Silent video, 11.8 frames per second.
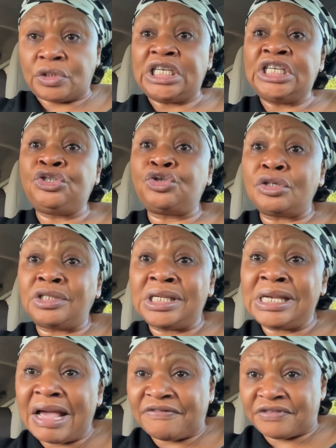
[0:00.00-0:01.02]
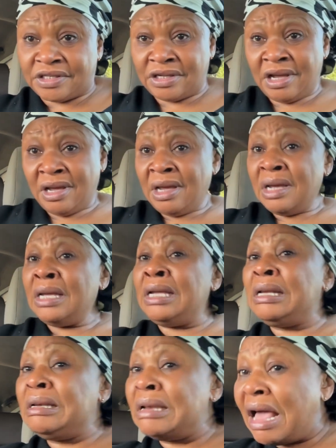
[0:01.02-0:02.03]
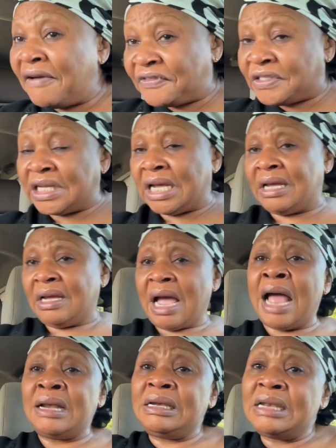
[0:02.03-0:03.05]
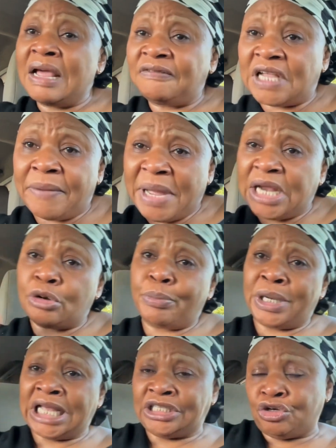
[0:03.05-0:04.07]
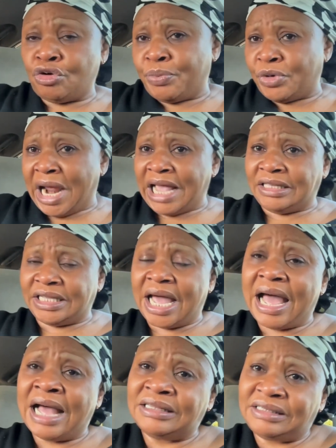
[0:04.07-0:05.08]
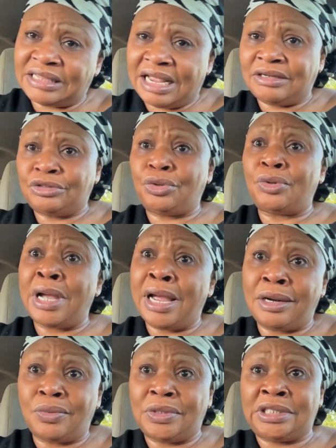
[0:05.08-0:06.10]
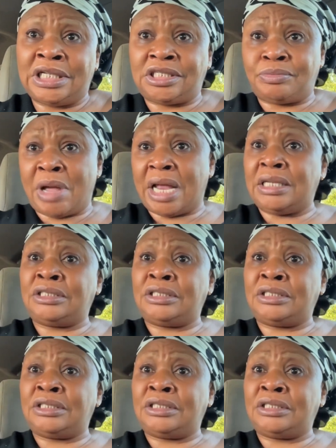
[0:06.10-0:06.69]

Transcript: He just left. He left and left Ahmedu Bola Tinubu right there and said, to hell with this man.